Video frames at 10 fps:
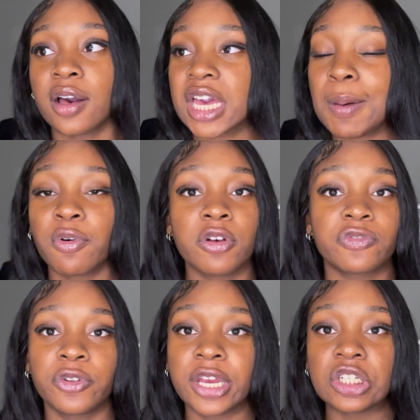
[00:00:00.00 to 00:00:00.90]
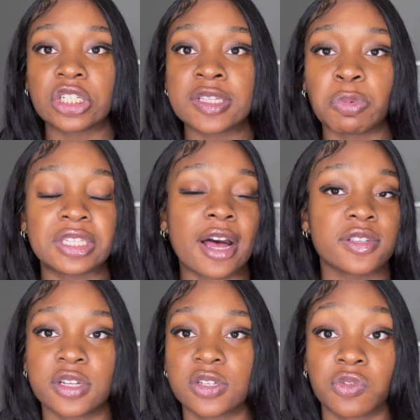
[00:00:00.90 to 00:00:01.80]
chemical exfoliations without
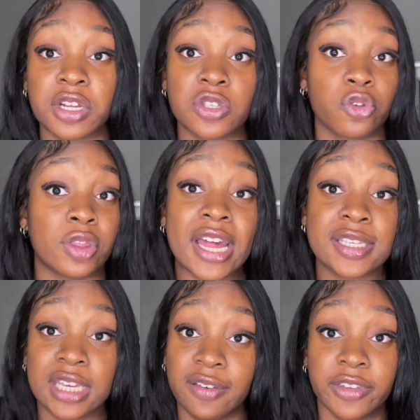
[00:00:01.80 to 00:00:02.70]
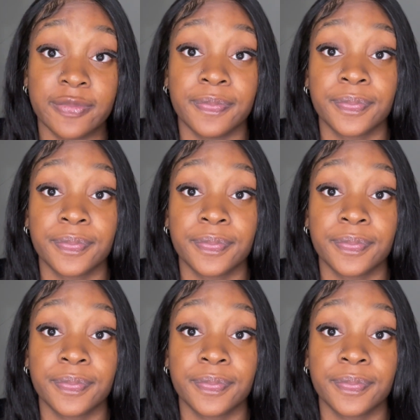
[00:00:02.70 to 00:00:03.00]
sunscreen. So that's a given.